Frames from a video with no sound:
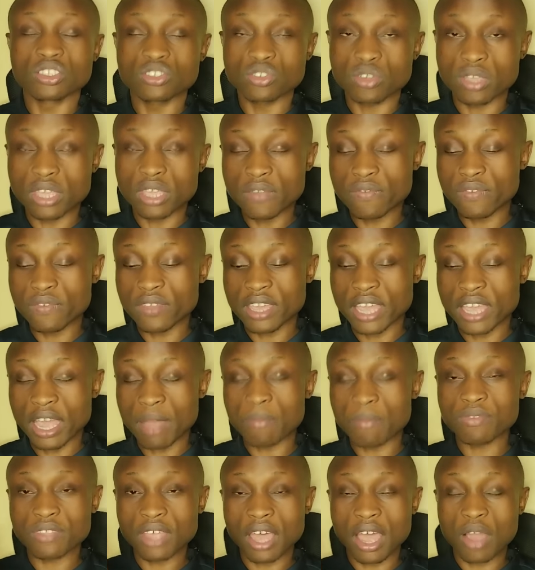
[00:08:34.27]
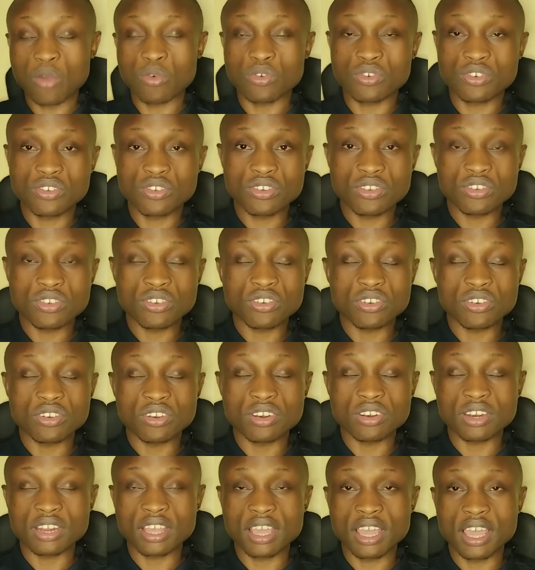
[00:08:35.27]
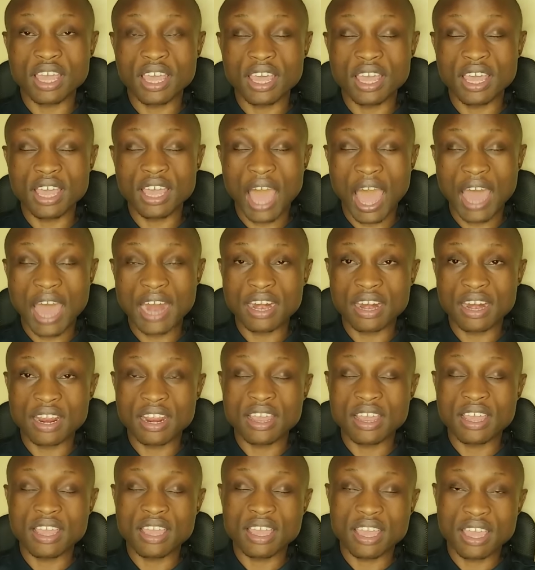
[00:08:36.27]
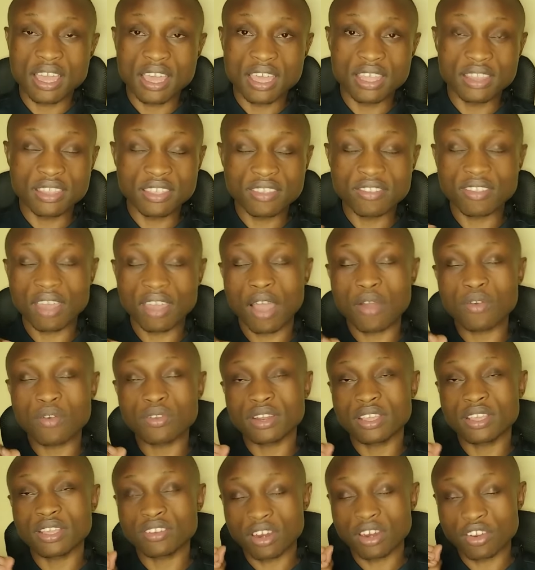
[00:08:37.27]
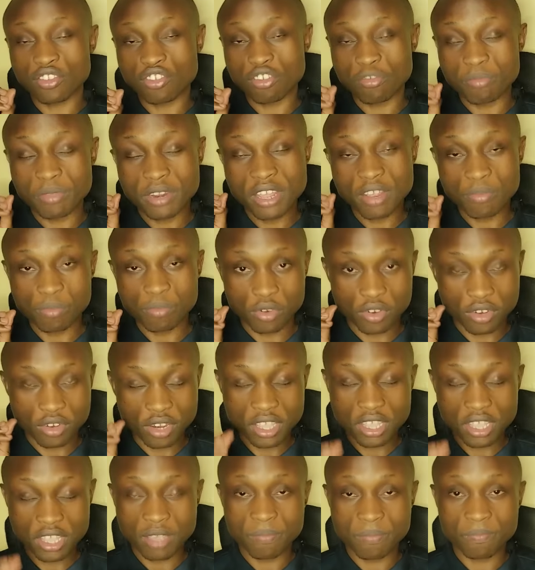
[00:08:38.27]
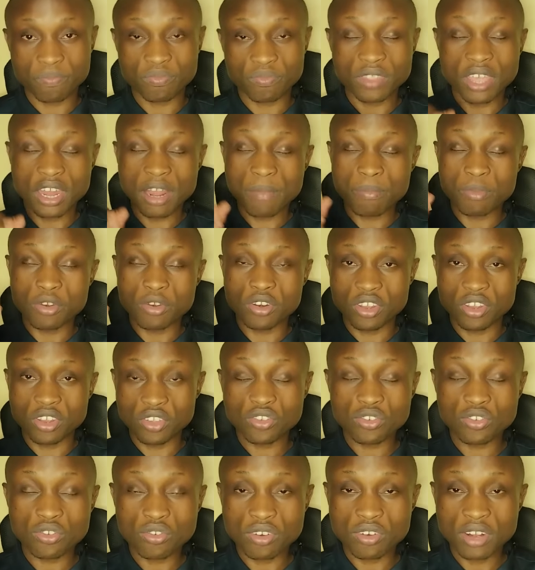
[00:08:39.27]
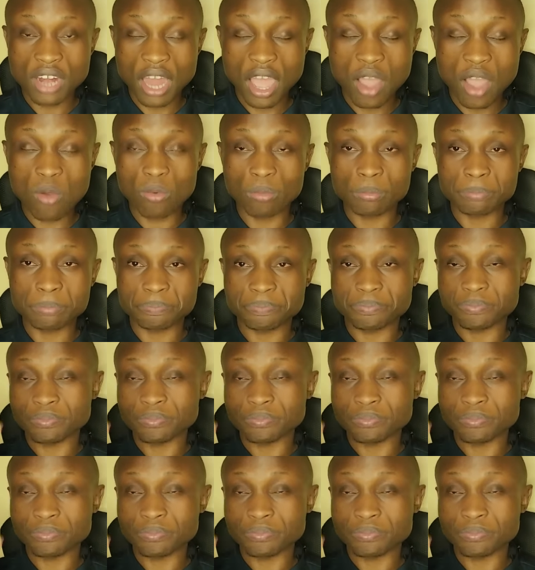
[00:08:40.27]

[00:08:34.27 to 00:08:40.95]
So if he comes out this is how the international media is portraying him, the reputation now,